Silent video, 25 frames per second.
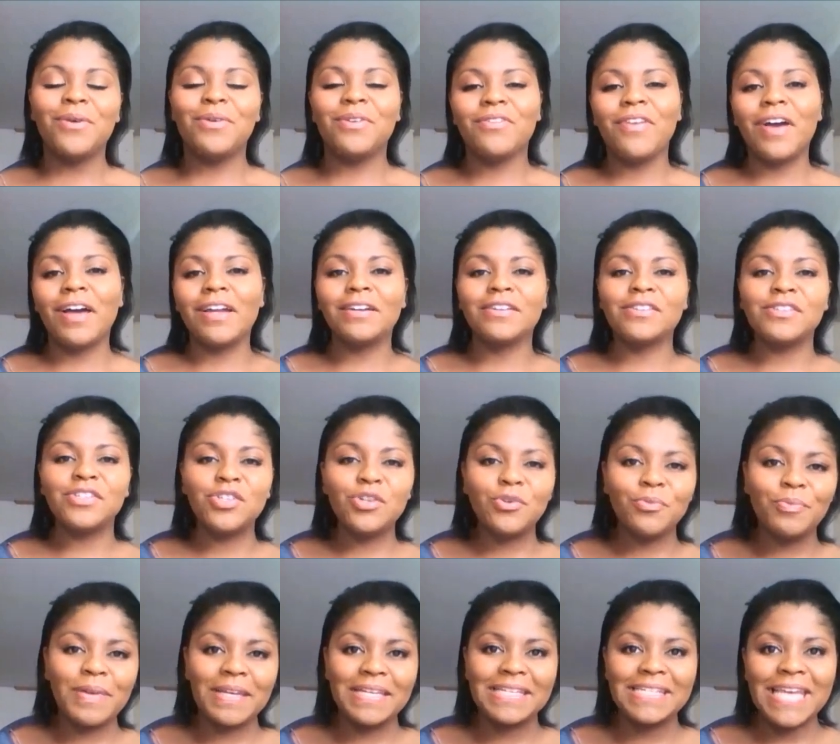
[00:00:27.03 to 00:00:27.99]
We've got our
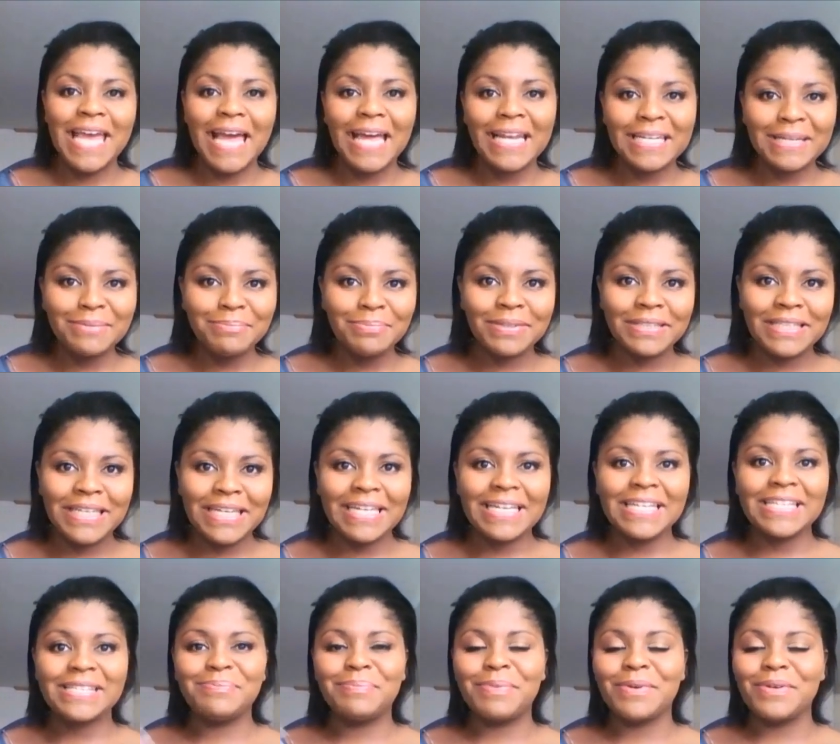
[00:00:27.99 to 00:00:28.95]
two big daddy
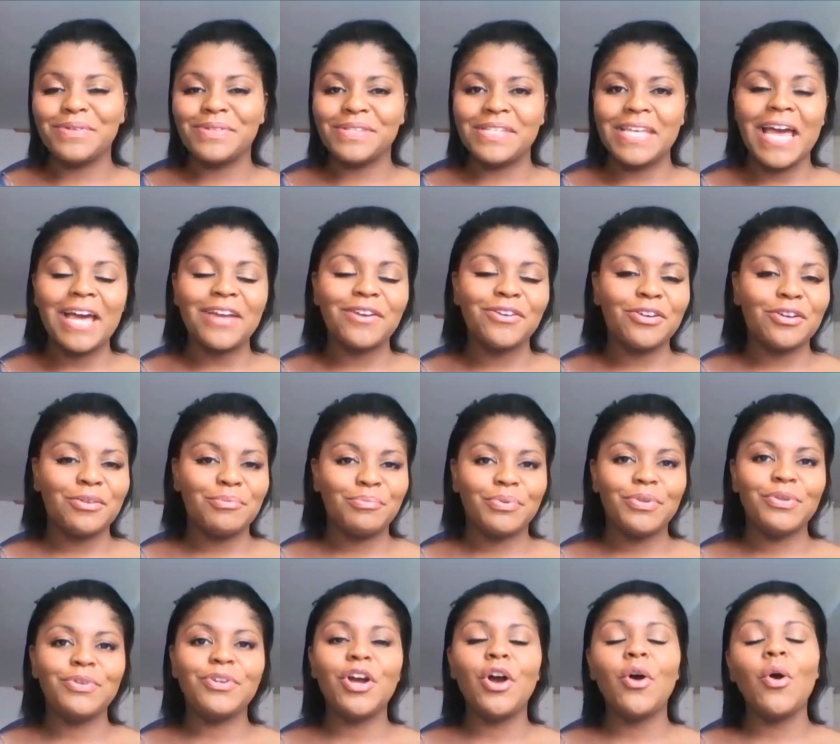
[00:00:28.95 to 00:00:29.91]
planets, both Saturn and
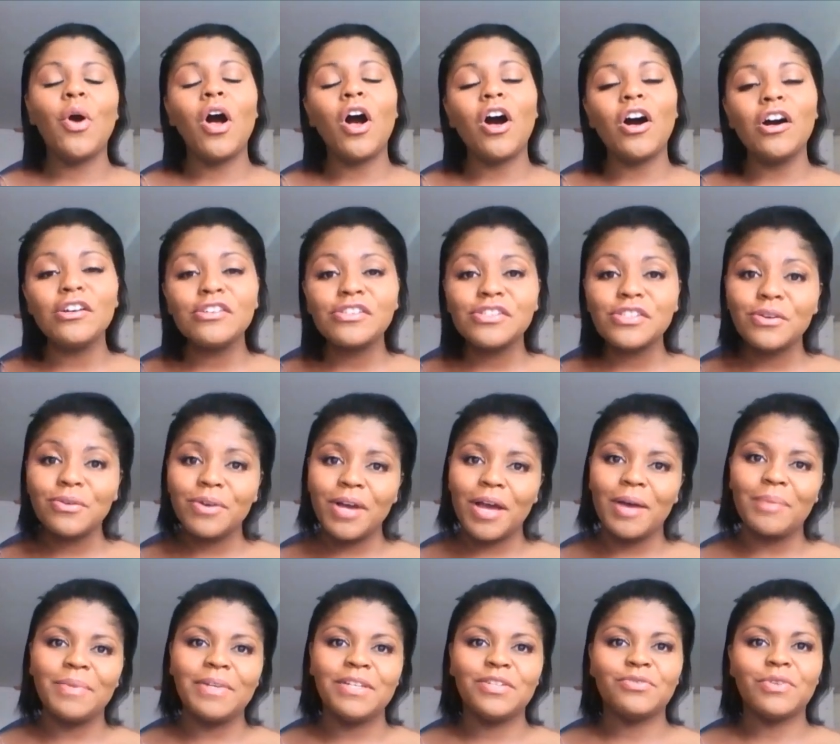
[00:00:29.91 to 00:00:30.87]
Pluto, also
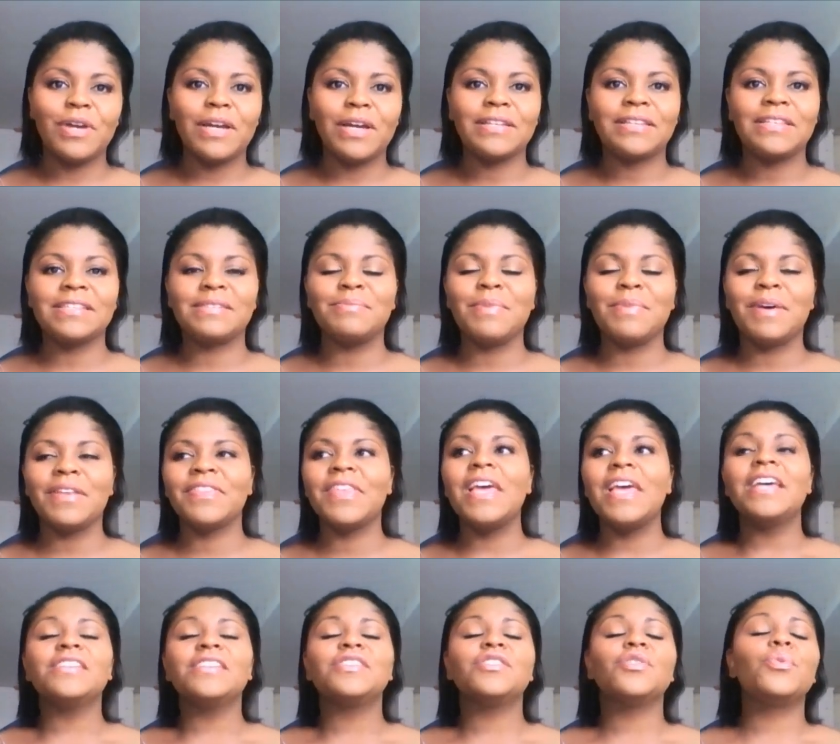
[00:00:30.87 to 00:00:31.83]
coming direct this
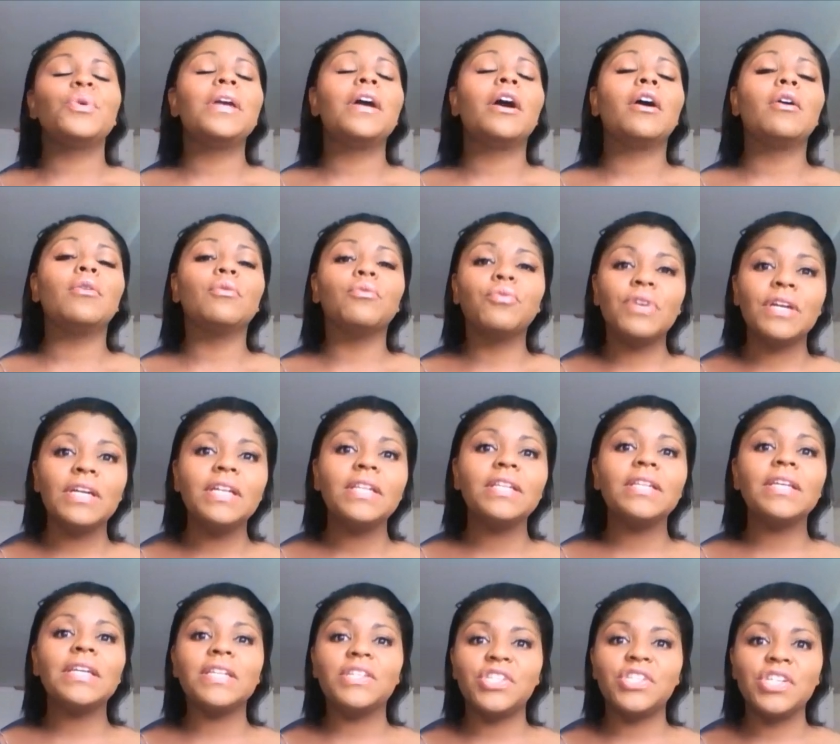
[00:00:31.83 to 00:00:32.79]
month. So we are
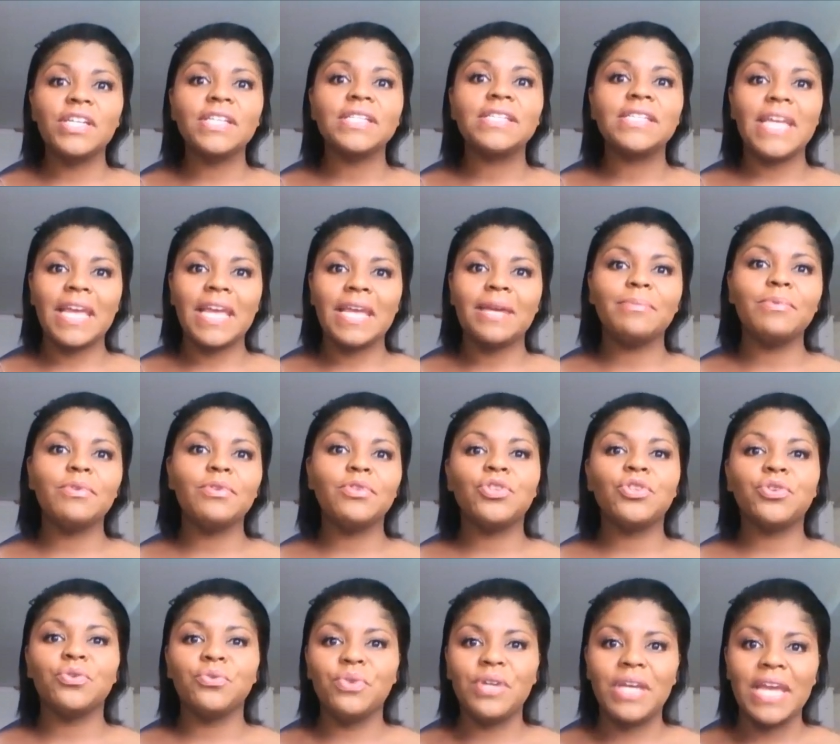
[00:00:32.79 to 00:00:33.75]
really just able
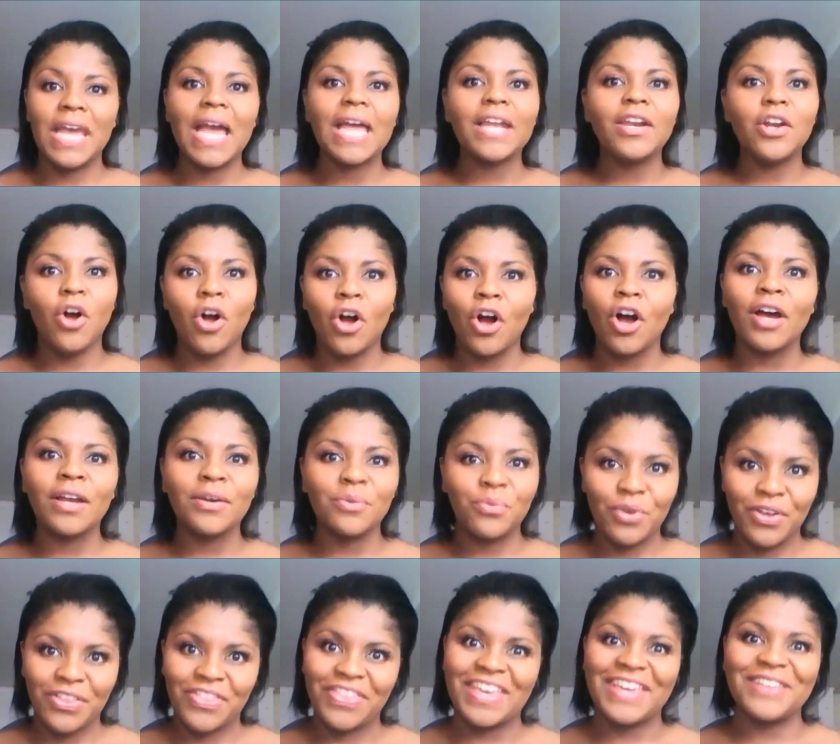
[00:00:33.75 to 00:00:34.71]
to get on
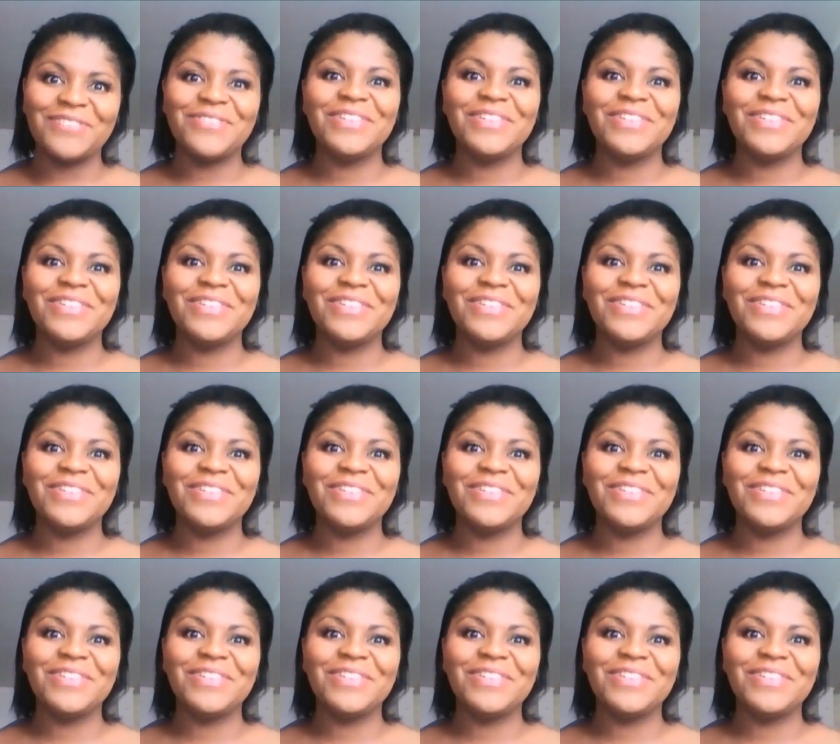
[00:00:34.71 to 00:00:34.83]
with it,